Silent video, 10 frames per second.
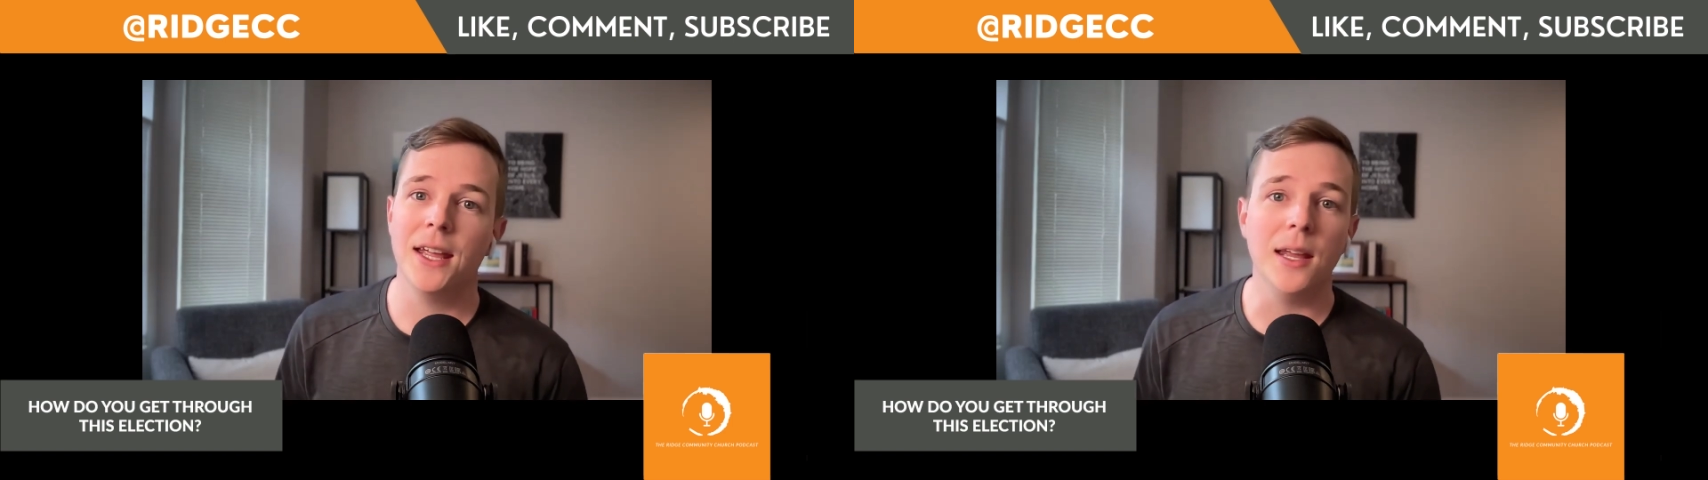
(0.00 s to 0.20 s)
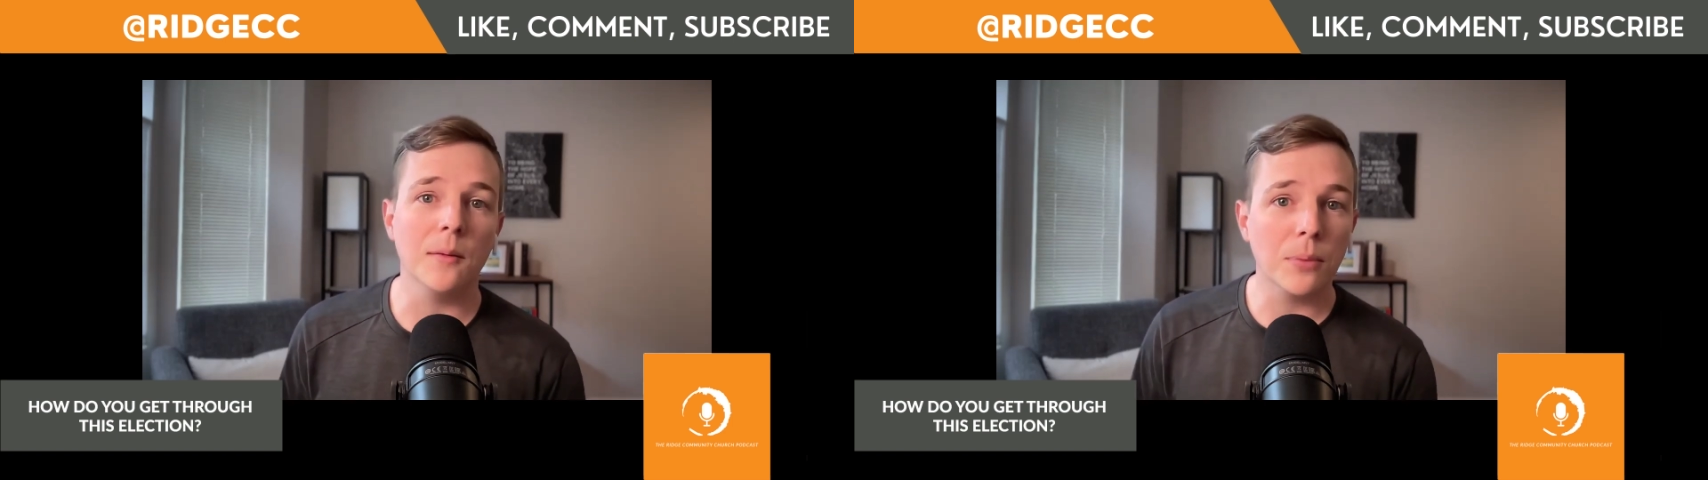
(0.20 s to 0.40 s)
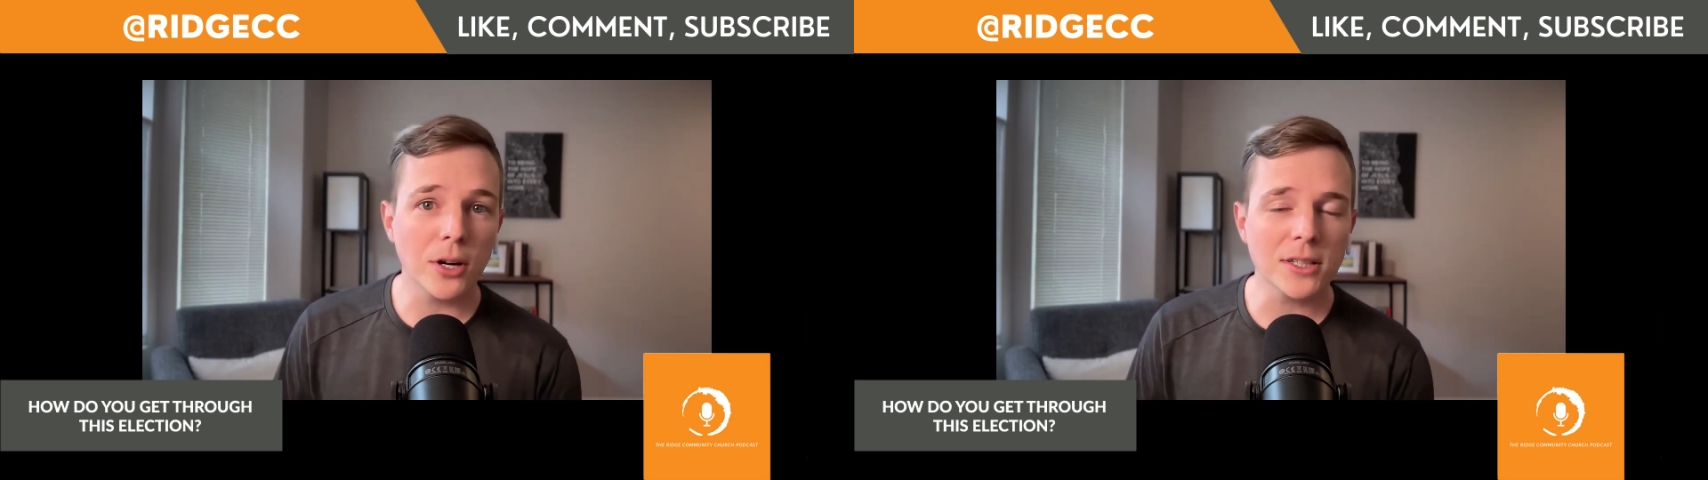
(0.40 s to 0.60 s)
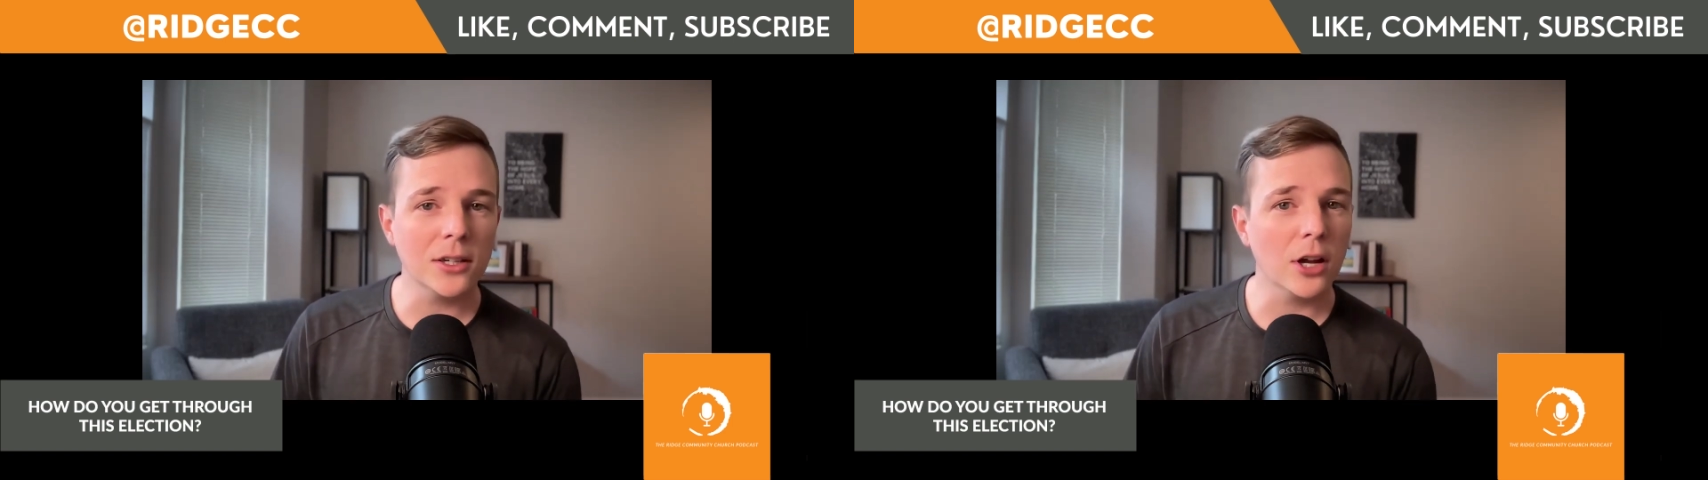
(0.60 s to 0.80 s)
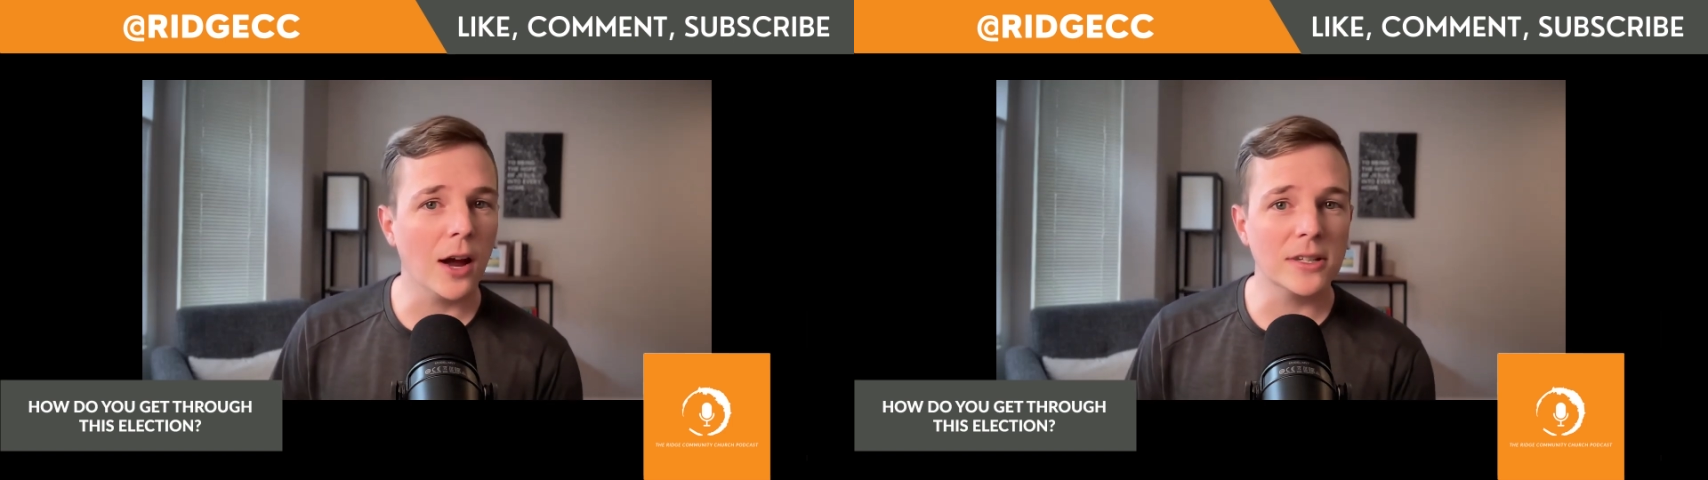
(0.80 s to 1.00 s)
in
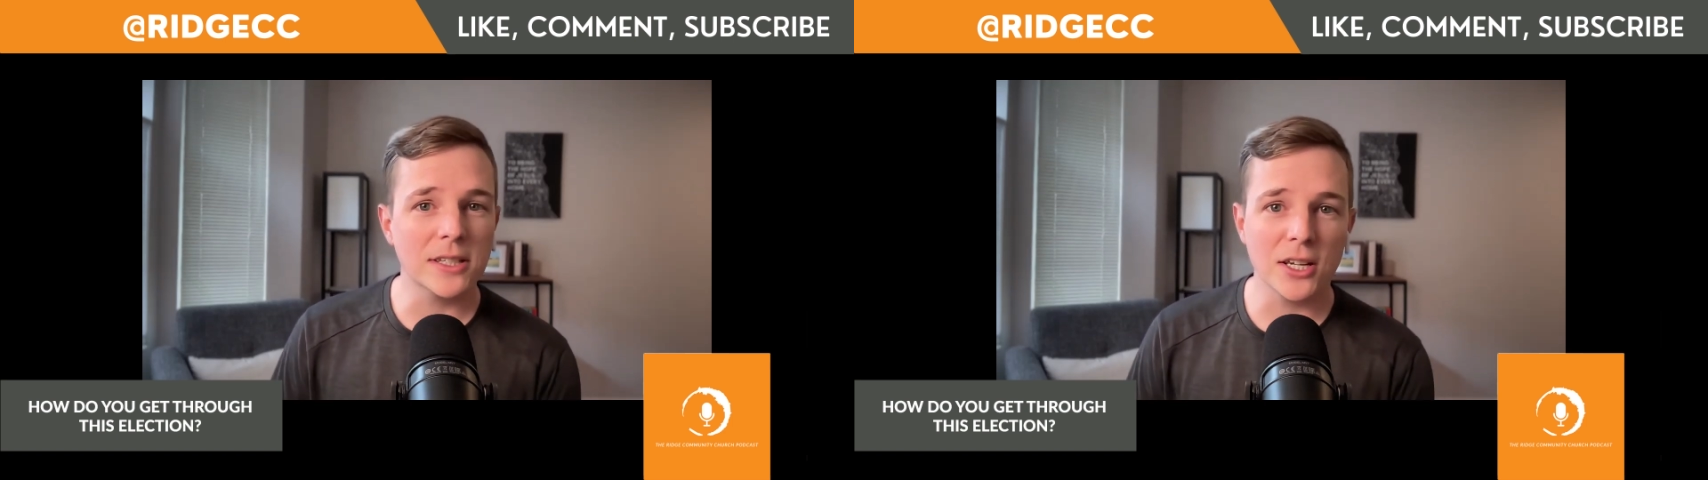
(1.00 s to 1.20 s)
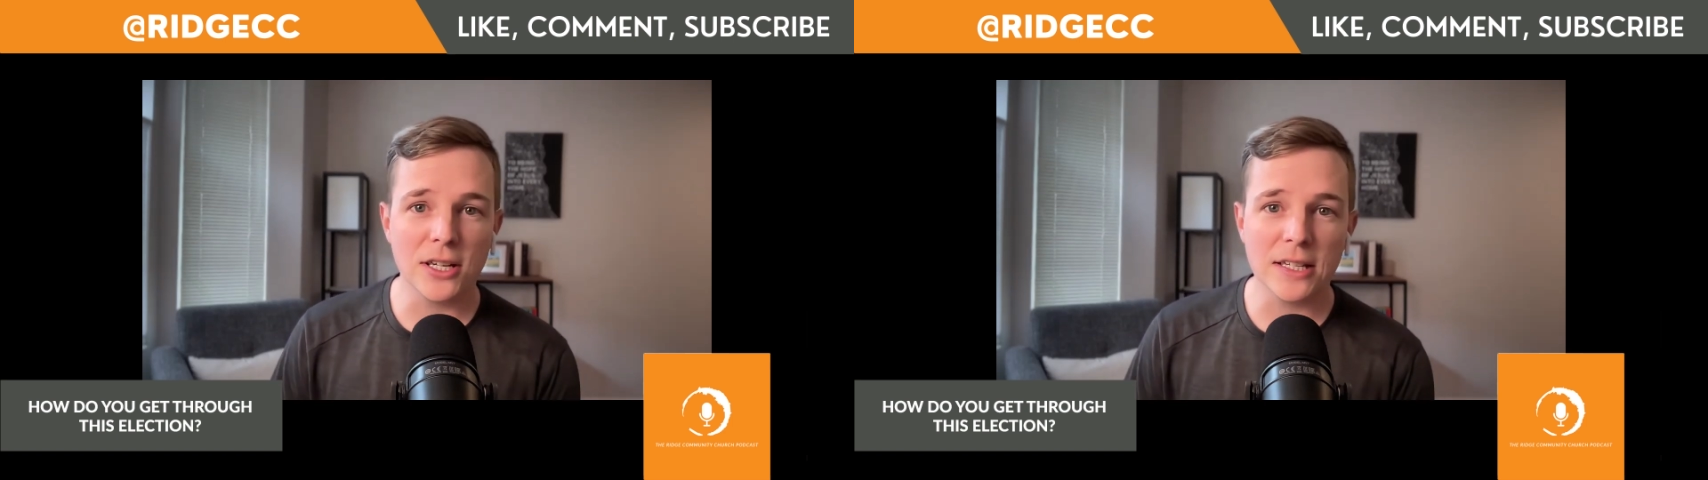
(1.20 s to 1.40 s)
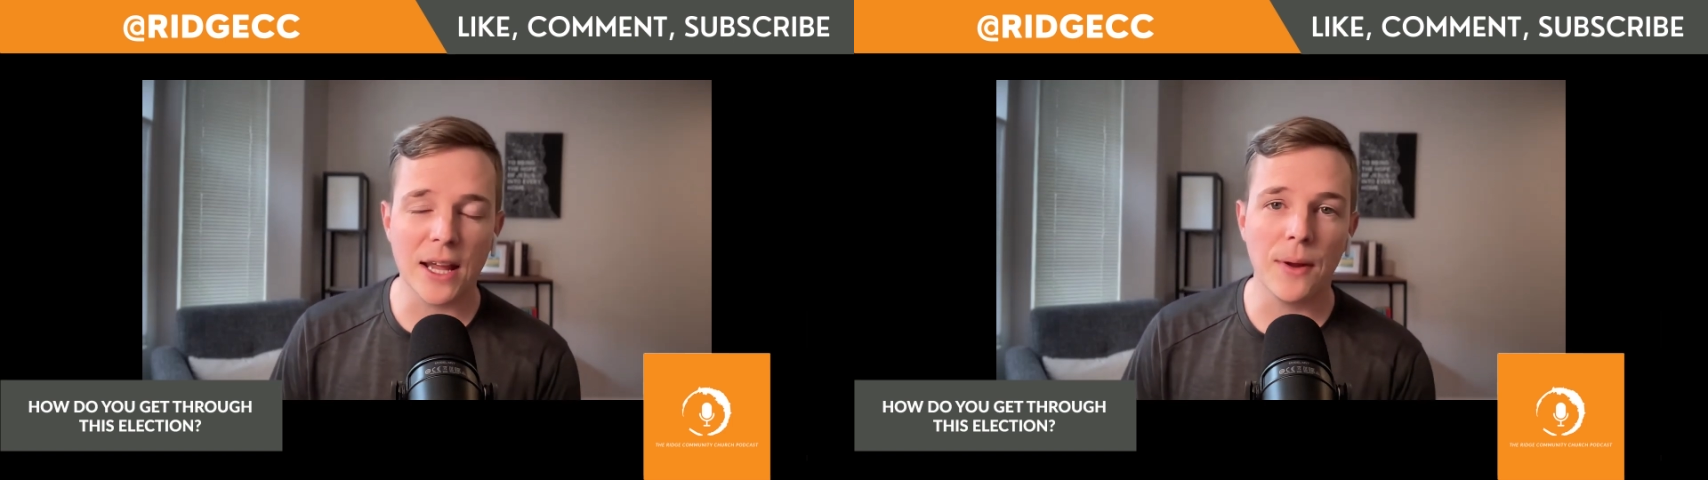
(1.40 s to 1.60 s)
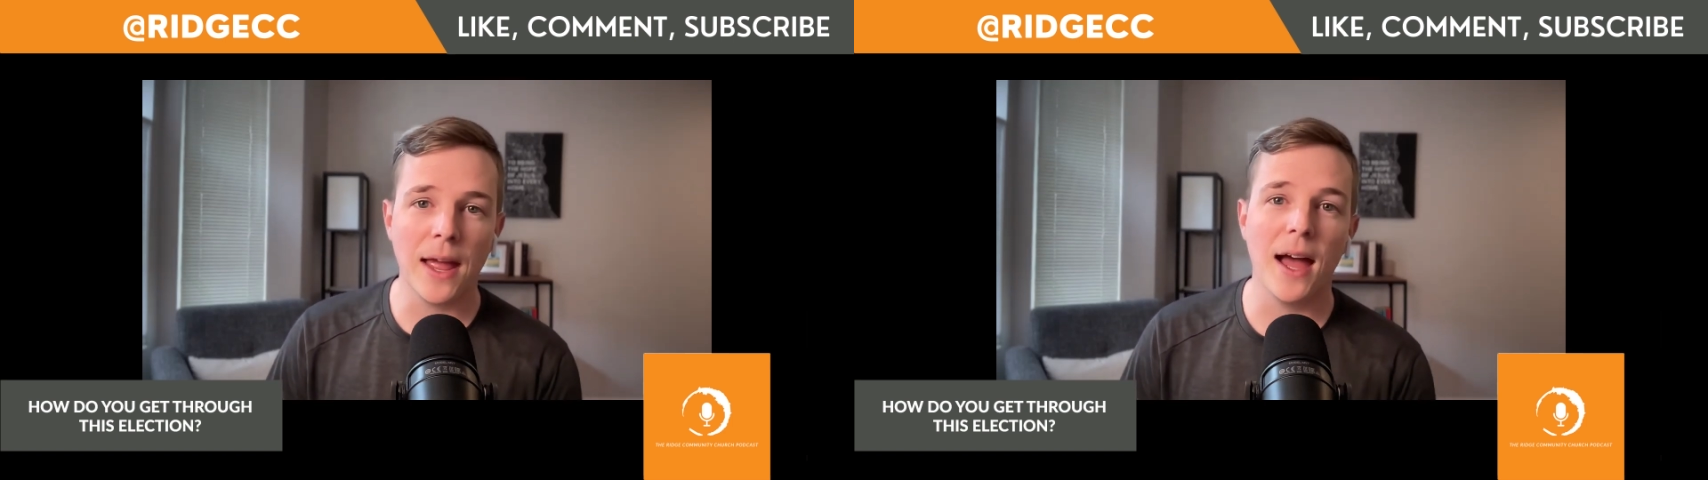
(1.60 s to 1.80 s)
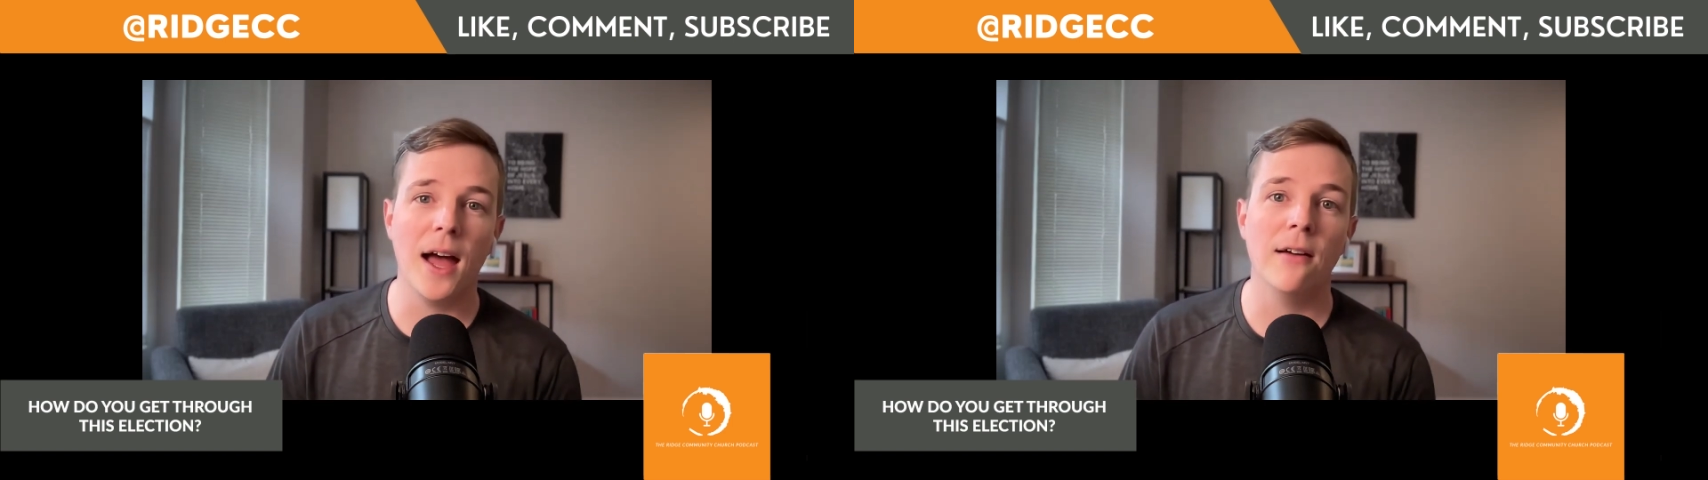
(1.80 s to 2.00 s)
person, conversations that we
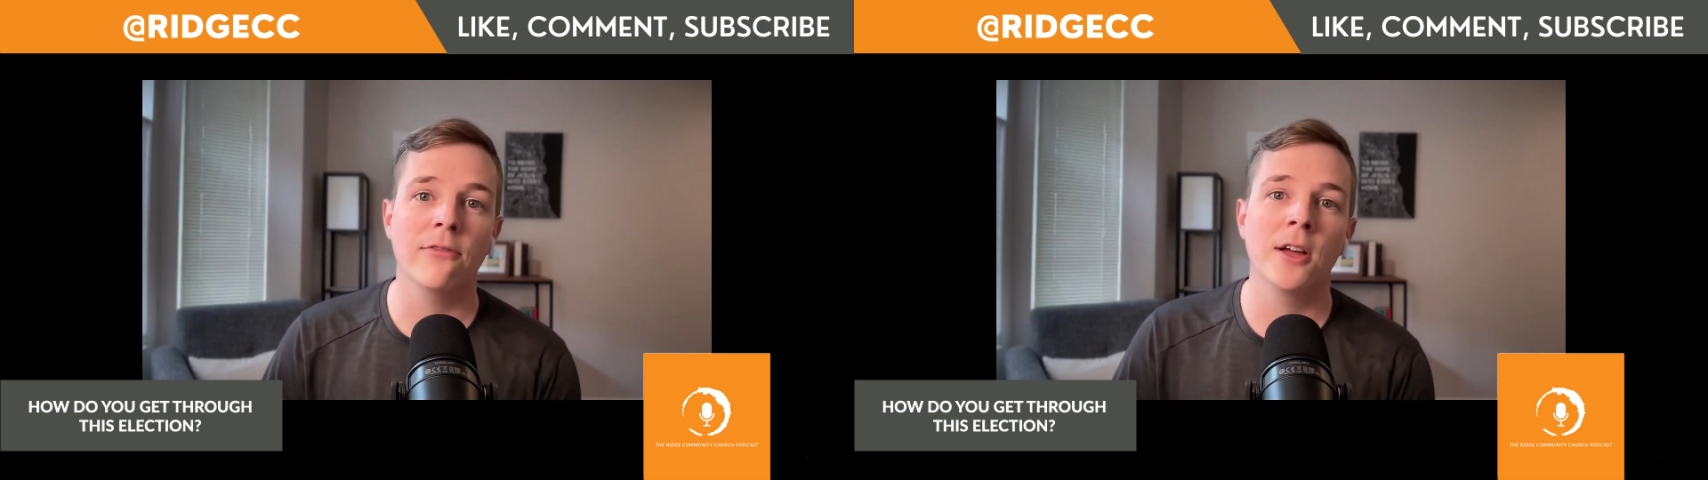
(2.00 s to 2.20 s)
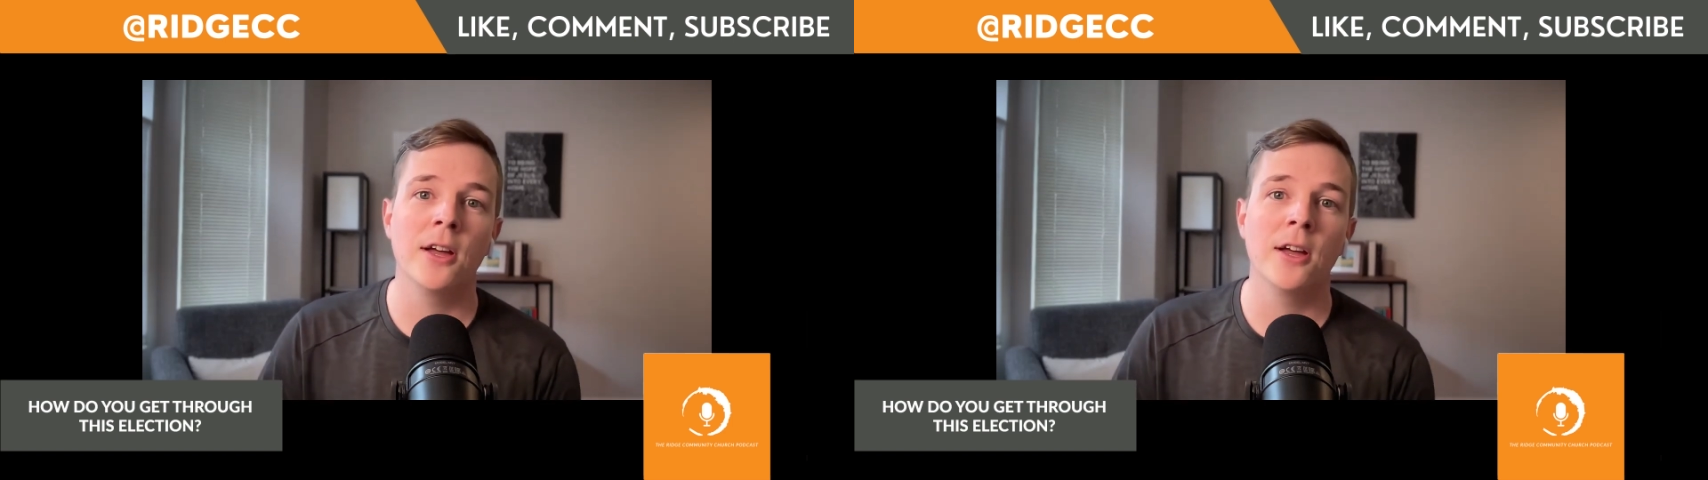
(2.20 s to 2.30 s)
have,